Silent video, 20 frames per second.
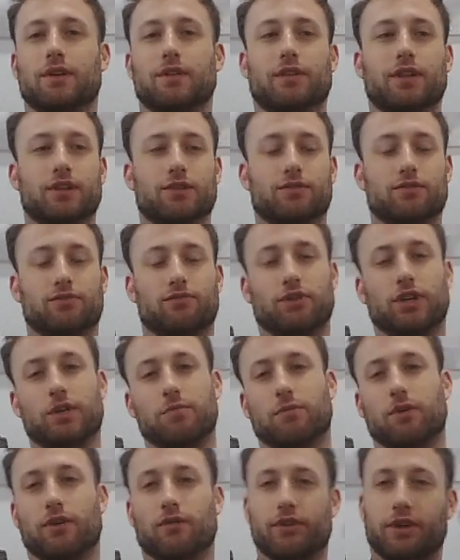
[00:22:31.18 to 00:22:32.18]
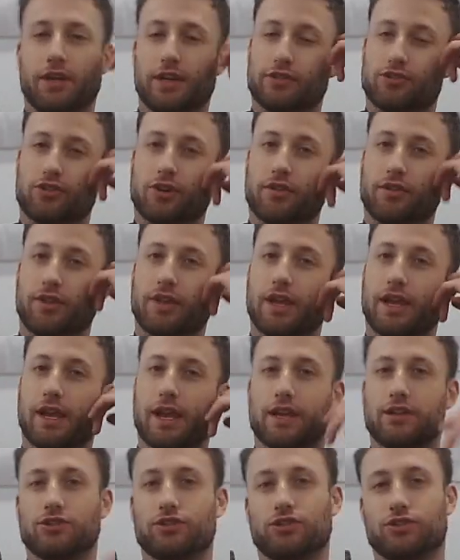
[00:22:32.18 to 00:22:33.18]
This was really more of an intro thing
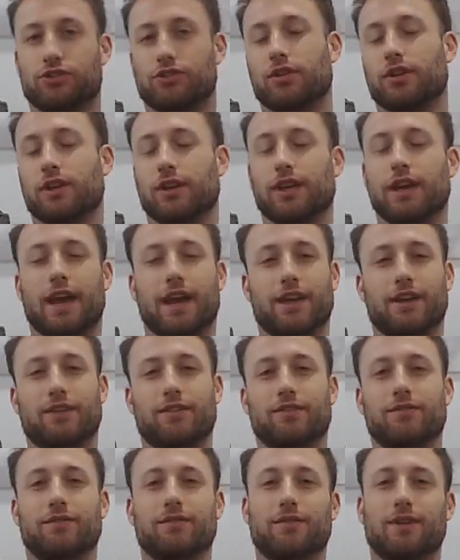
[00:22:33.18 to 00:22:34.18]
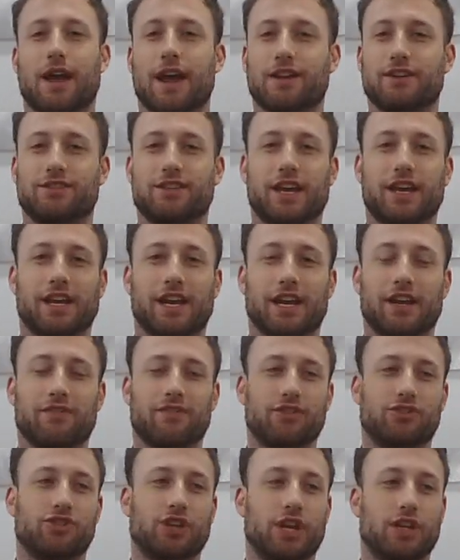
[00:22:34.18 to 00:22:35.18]
and just, again, how to take care of
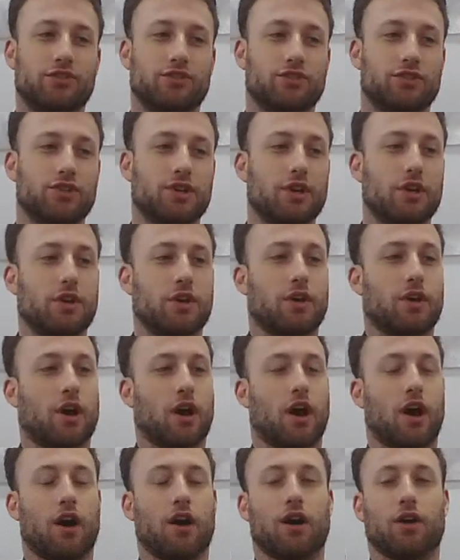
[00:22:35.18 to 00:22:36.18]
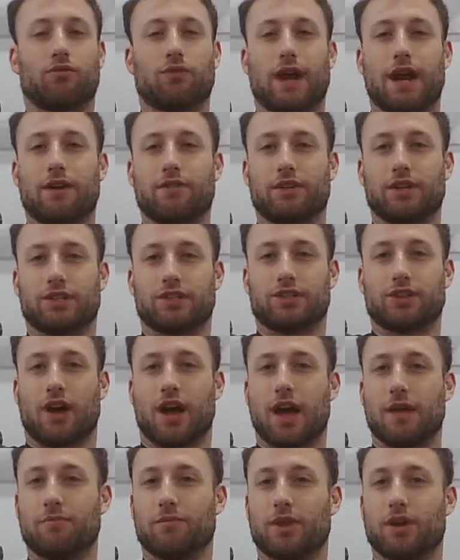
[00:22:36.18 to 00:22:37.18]
the changes. Around this
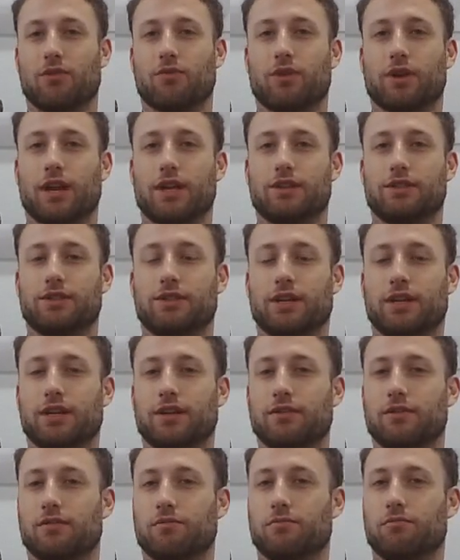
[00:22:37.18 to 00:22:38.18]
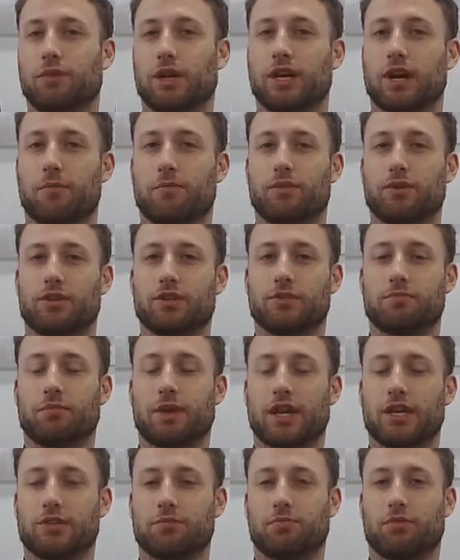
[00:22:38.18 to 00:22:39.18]
time, though, when I did meet up with this
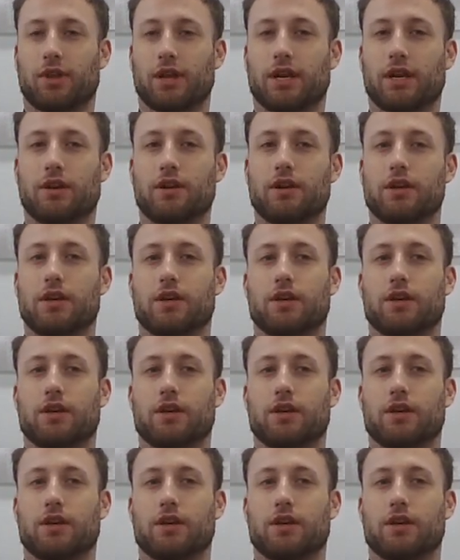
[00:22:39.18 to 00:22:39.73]
bass player,